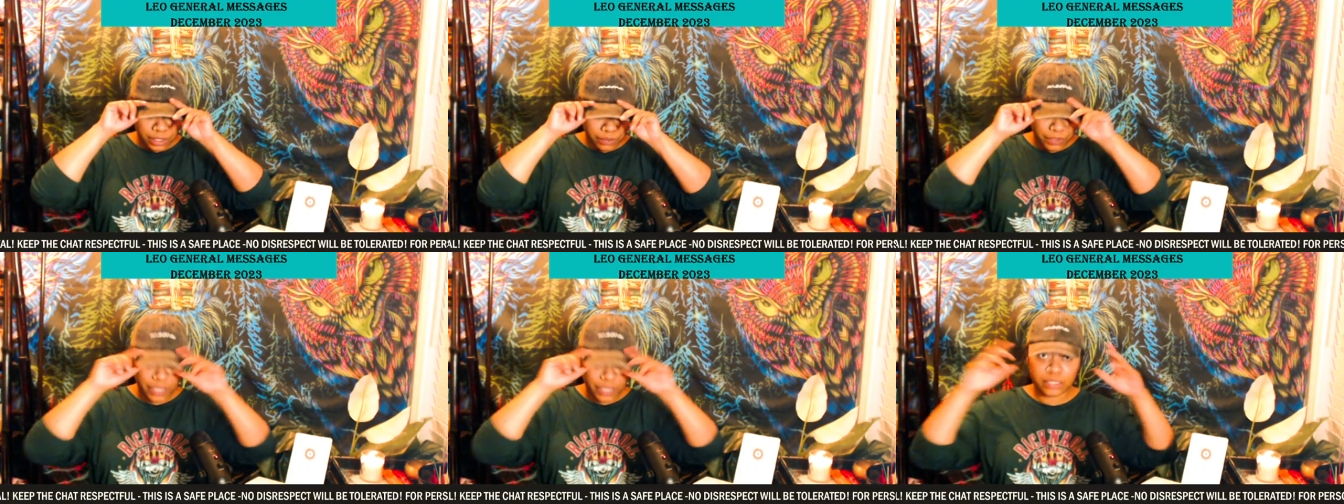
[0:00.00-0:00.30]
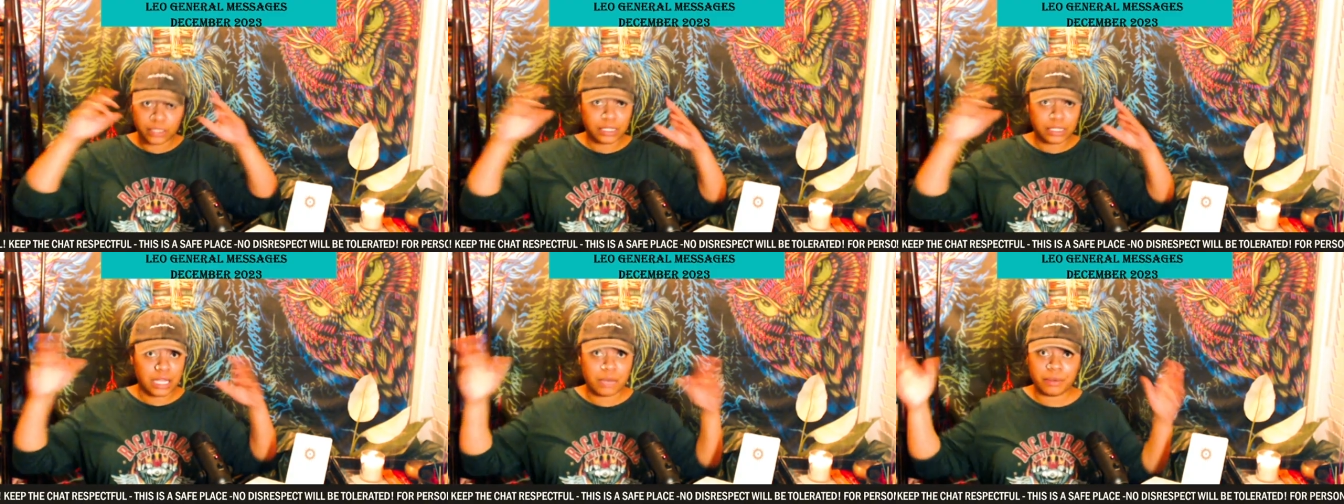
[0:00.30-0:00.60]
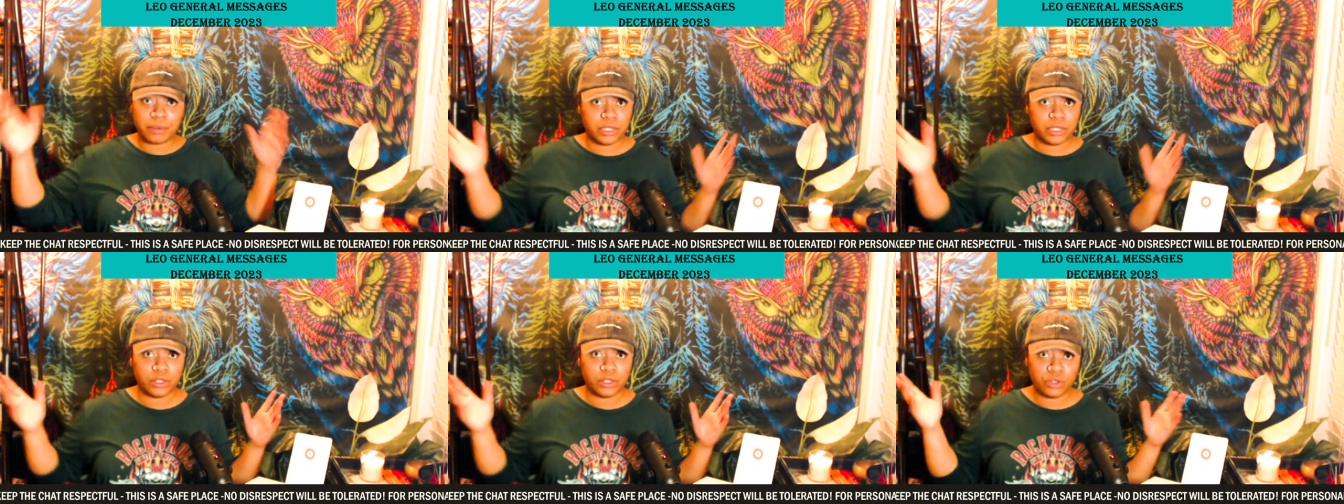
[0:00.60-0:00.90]
around the time
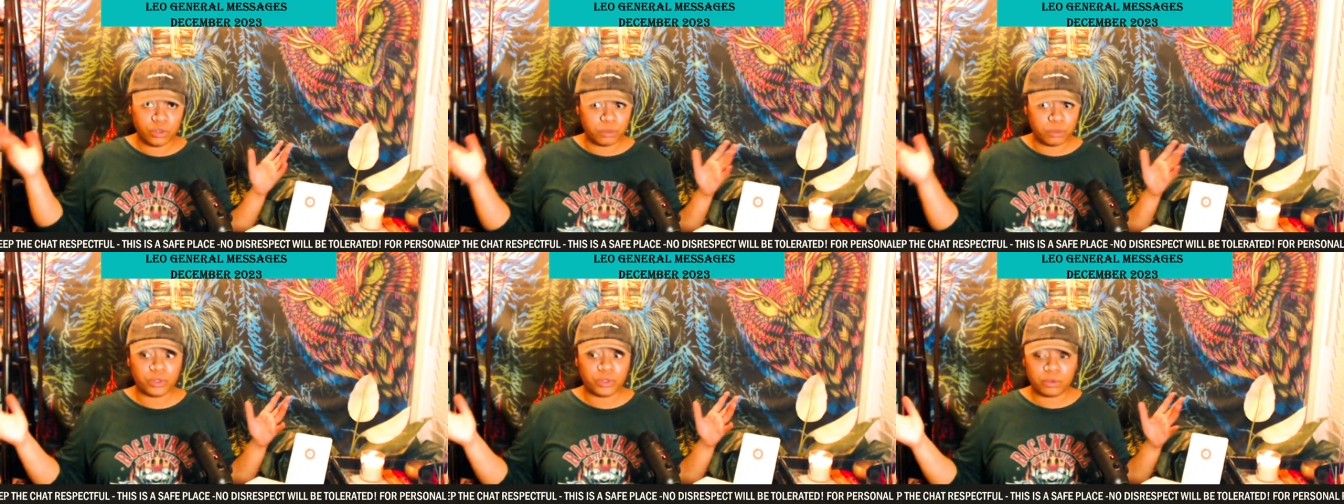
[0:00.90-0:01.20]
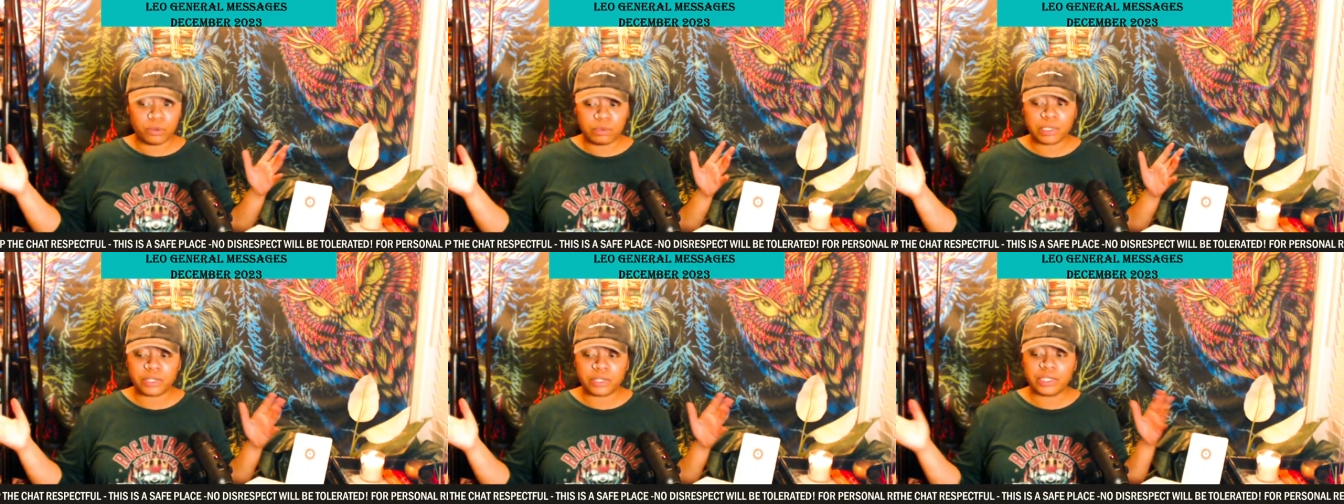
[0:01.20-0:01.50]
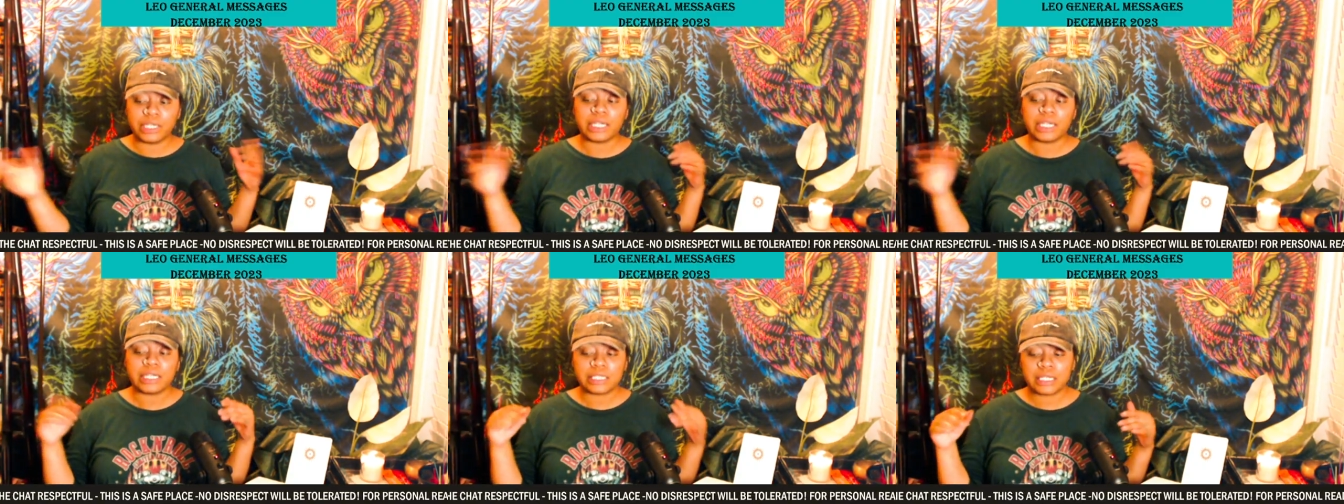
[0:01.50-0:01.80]
of the new moon
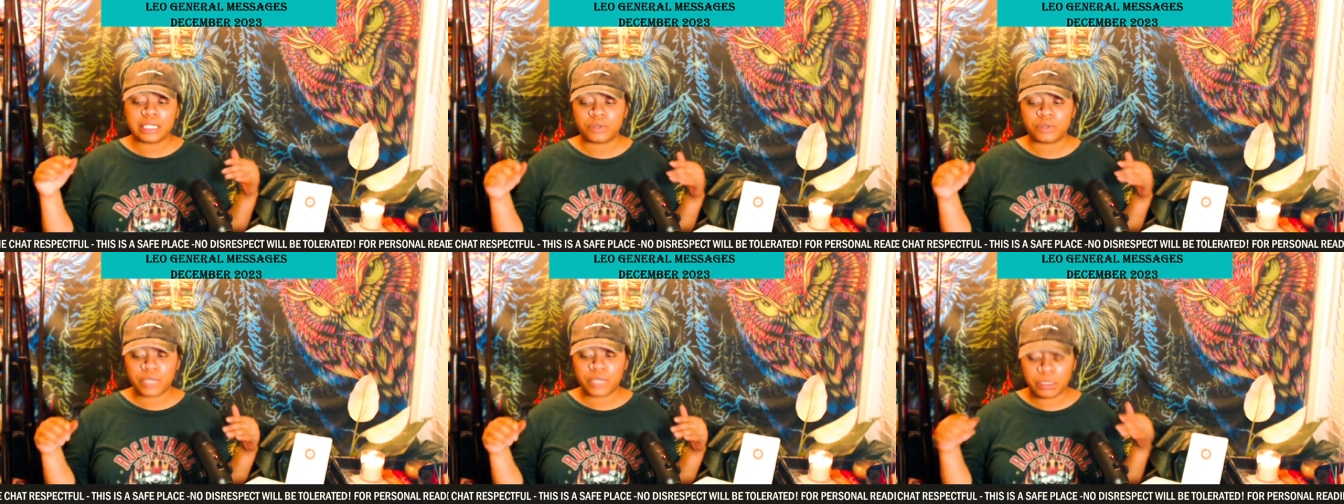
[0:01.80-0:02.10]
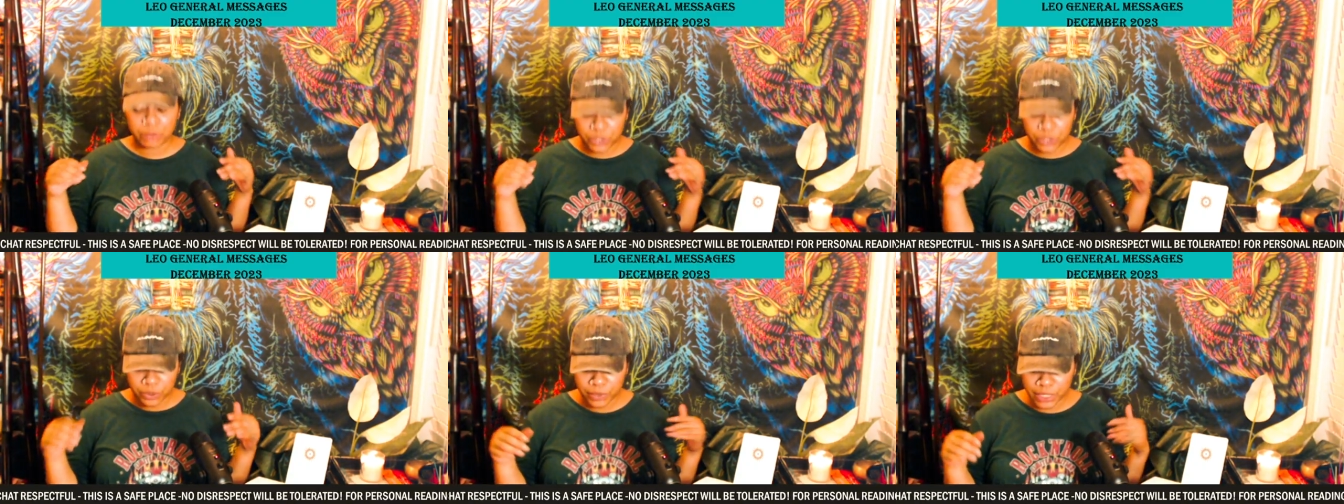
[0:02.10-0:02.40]
period, because that's when I'm doing